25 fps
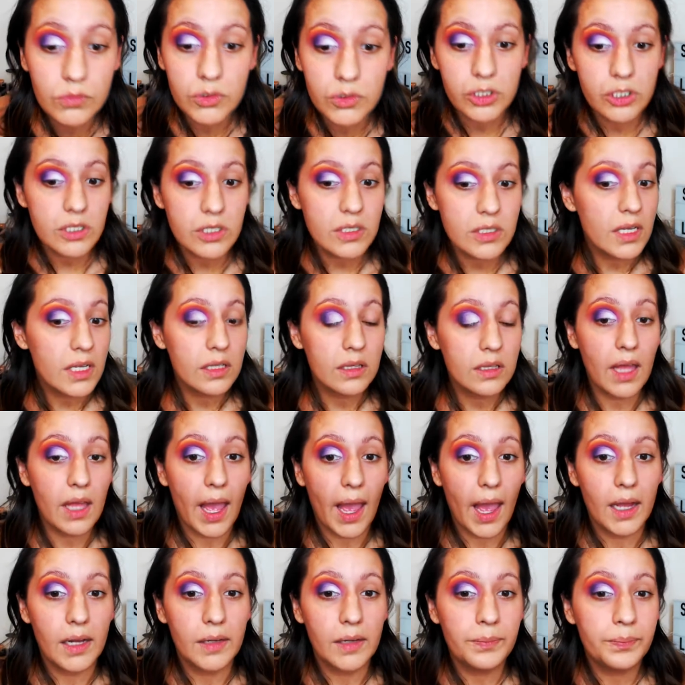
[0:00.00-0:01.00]
Just like
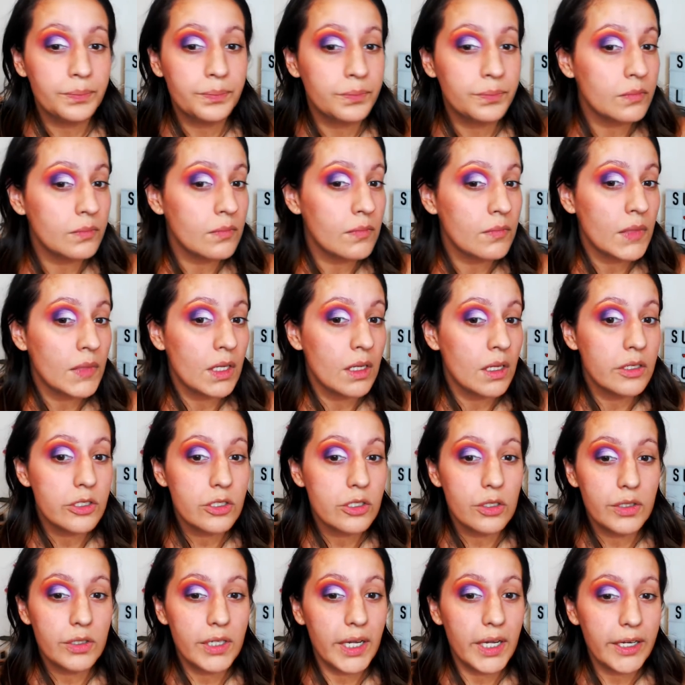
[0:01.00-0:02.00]
that.
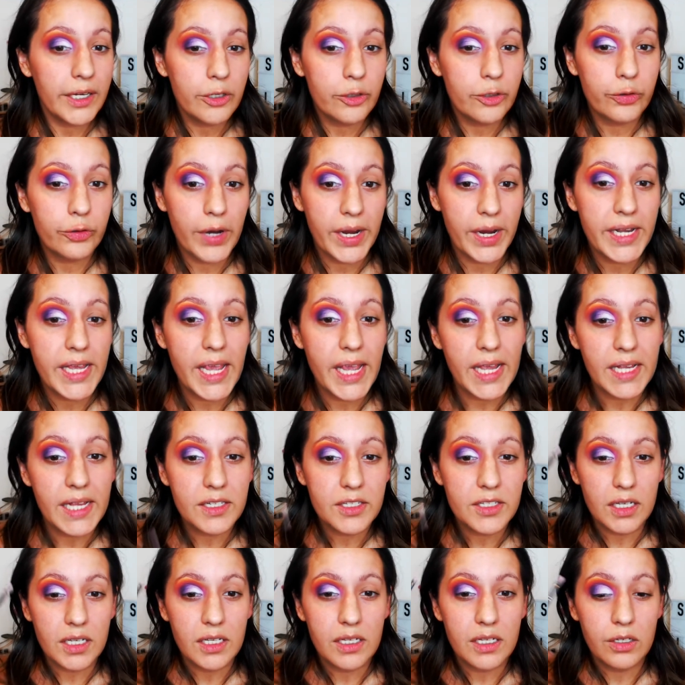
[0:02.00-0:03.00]
So it kind of
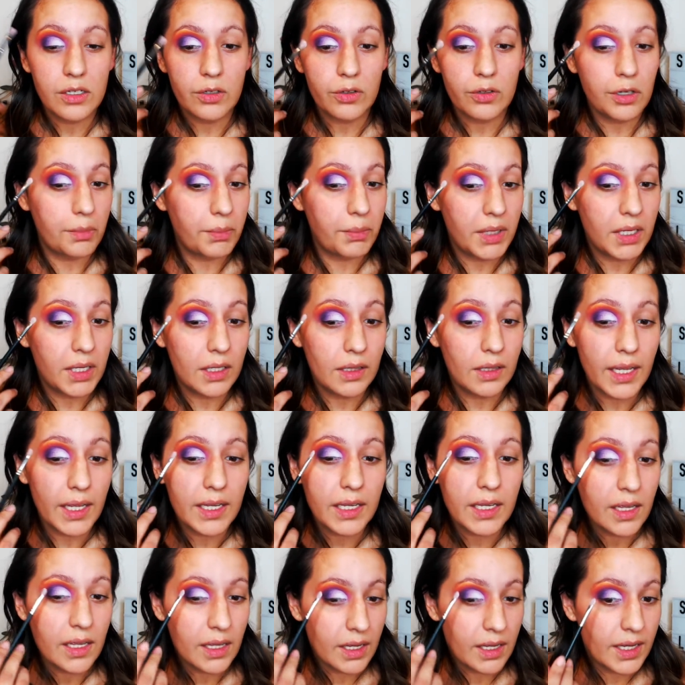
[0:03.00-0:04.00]
gradiates it, you know what I mean? Like
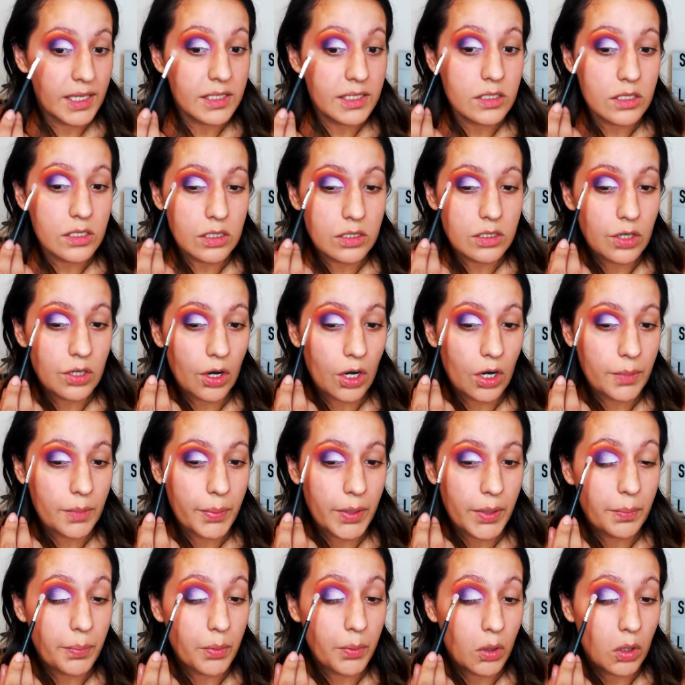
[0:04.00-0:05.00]
It's the dark
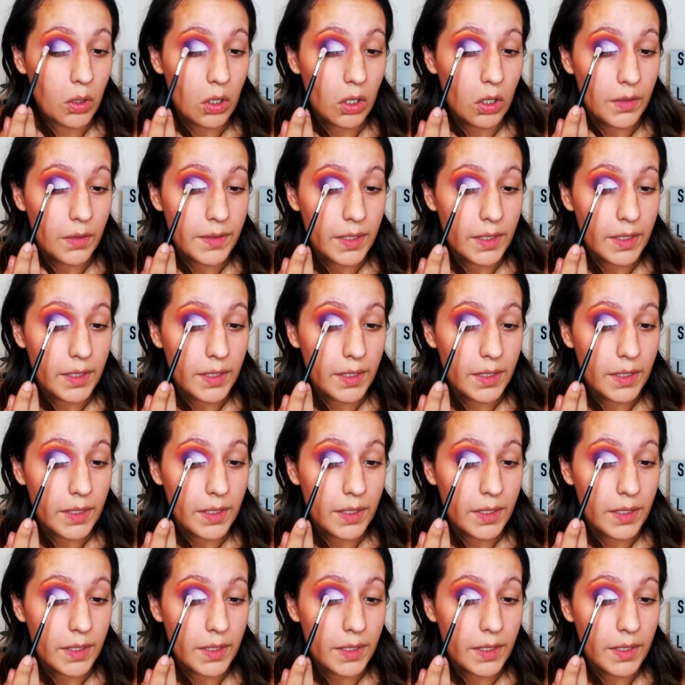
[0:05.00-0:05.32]
purple, and